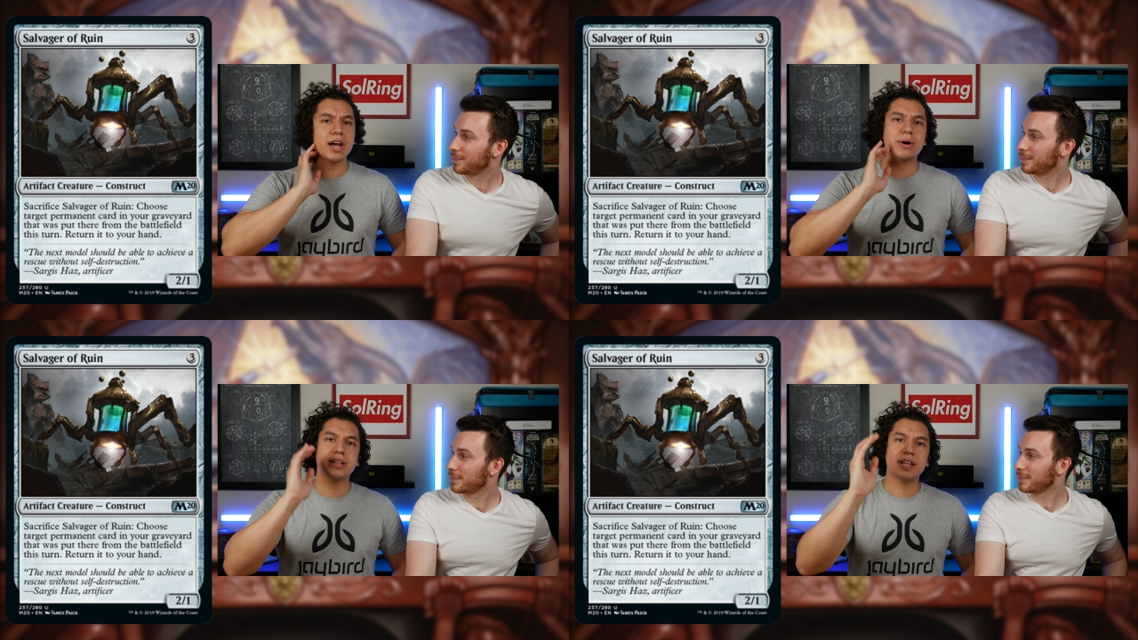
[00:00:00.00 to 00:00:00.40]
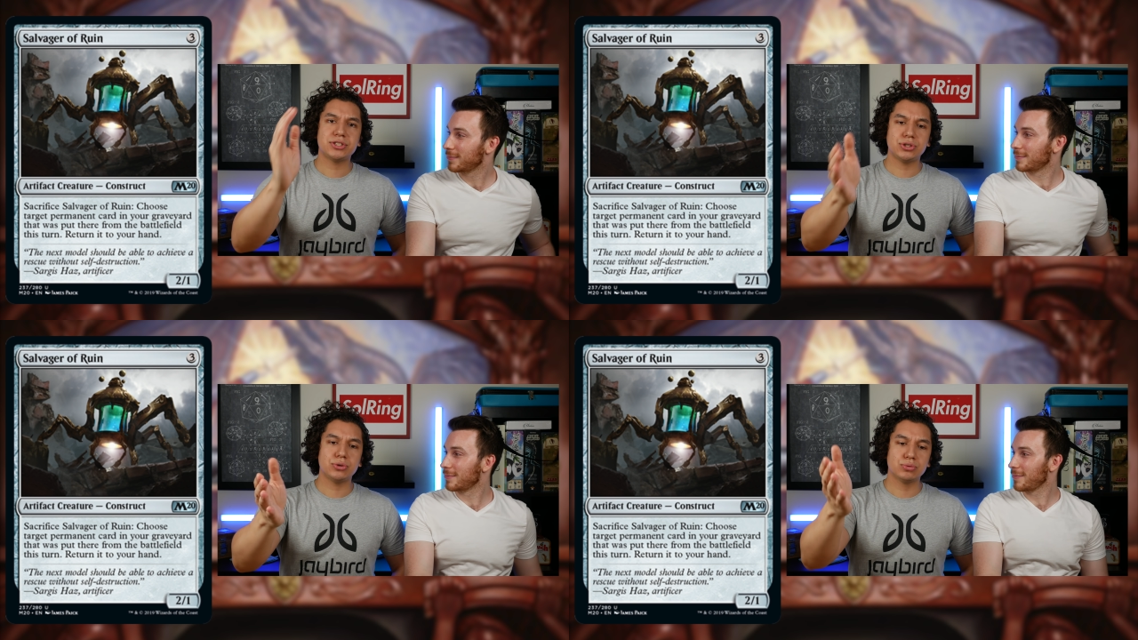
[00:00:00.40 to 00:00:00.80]
Speaker 1: now it
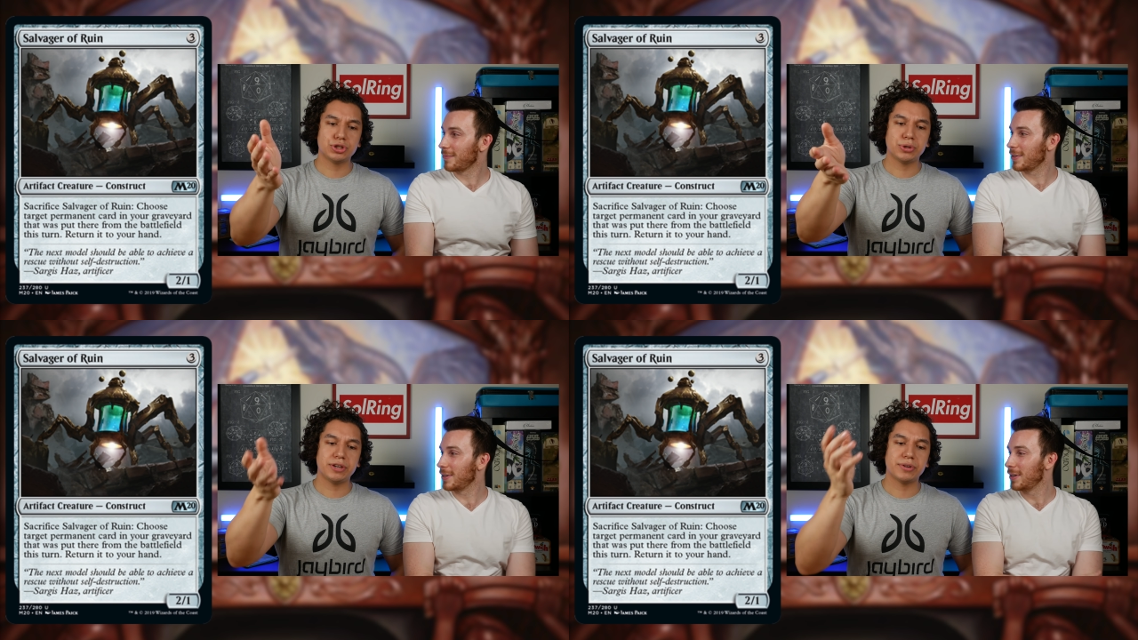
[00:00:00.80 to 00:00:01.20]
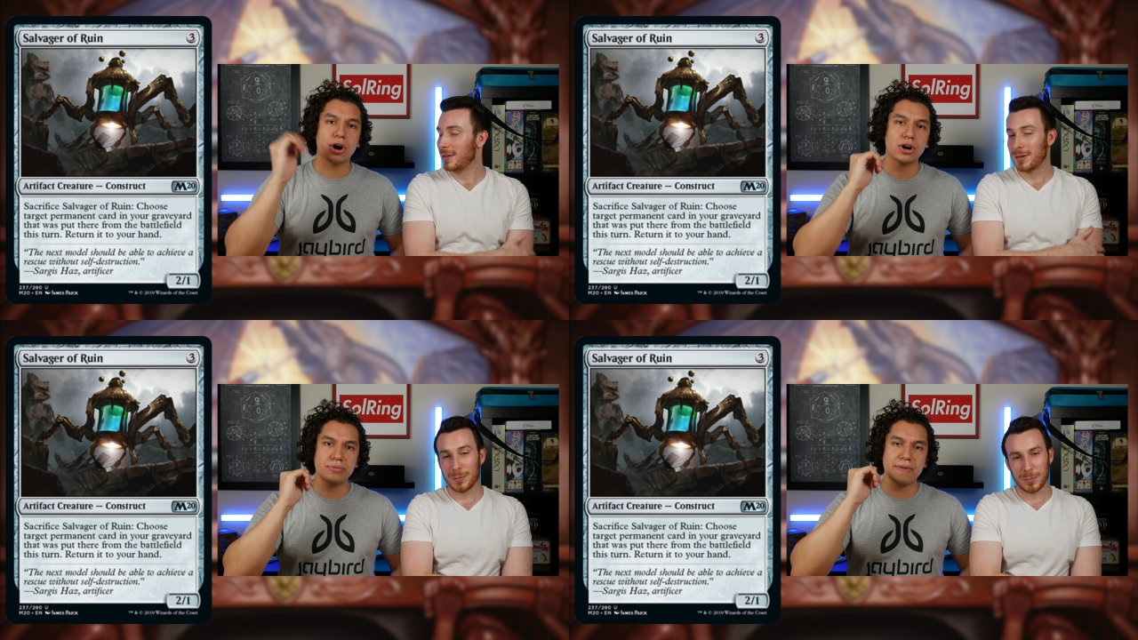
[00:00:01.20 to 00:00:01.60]
lets you retrieve an
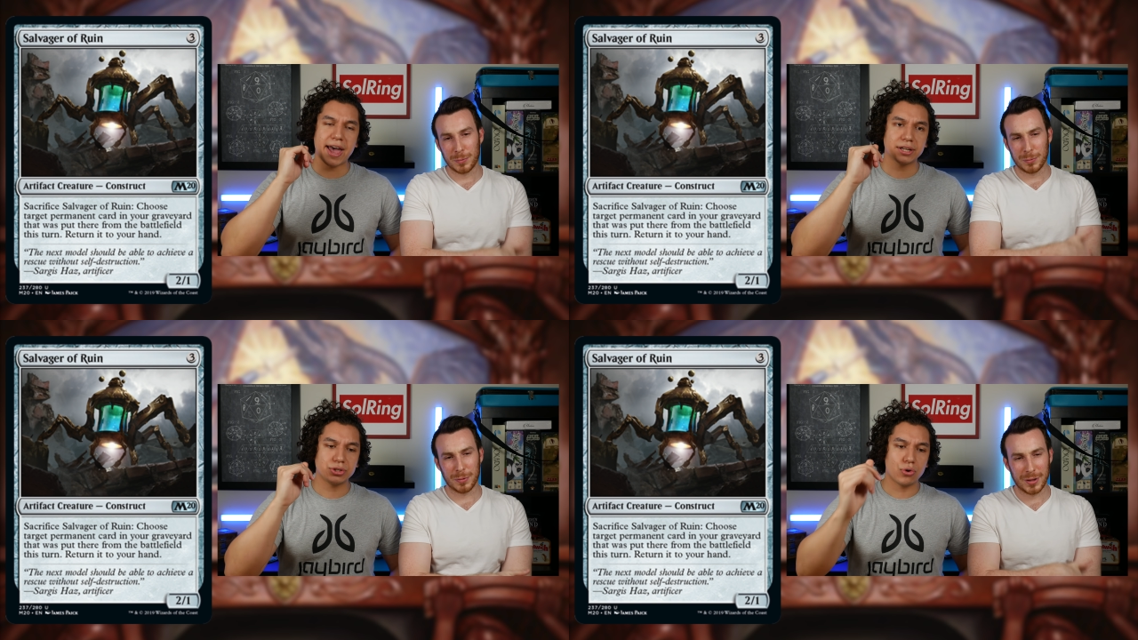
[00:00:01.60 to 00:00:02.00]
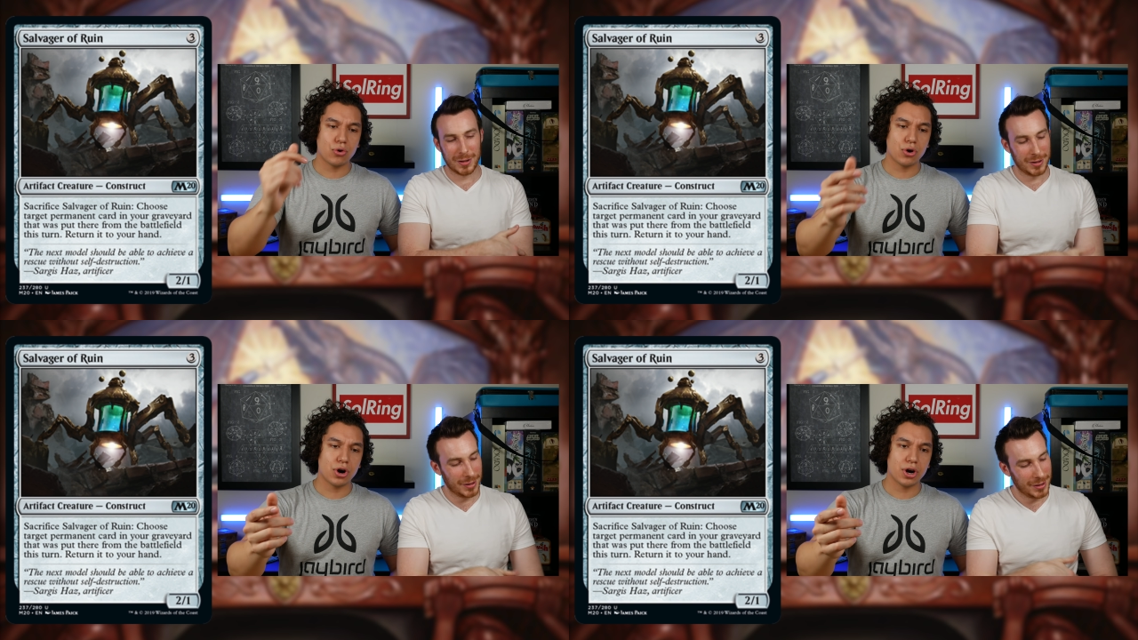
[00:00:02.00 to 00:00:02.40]
artifact
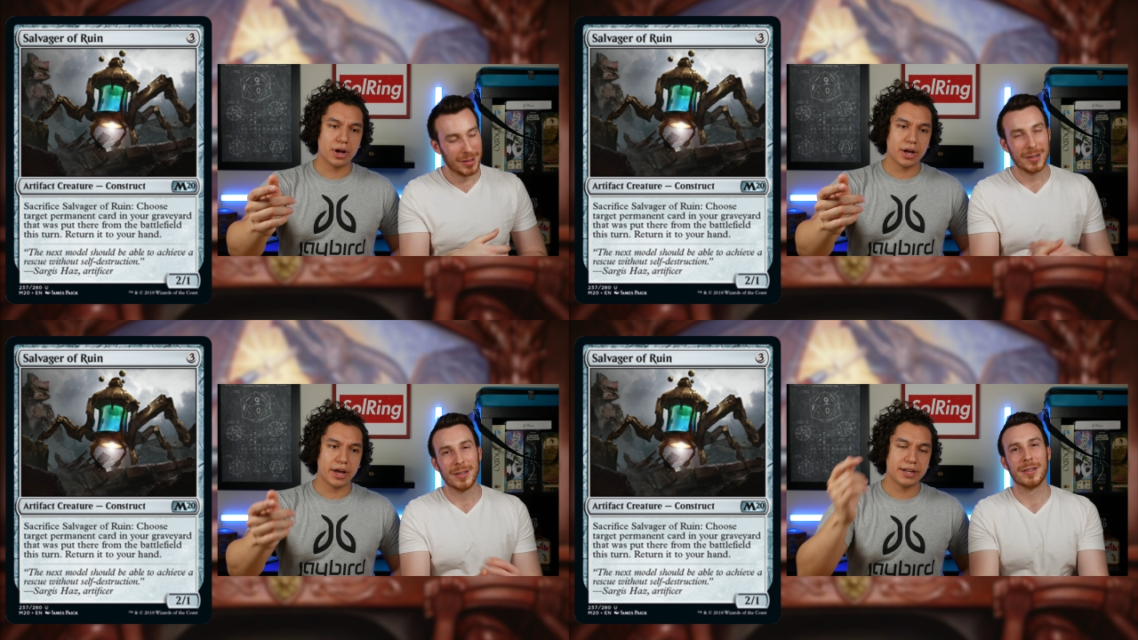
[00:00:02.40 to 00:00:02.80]
or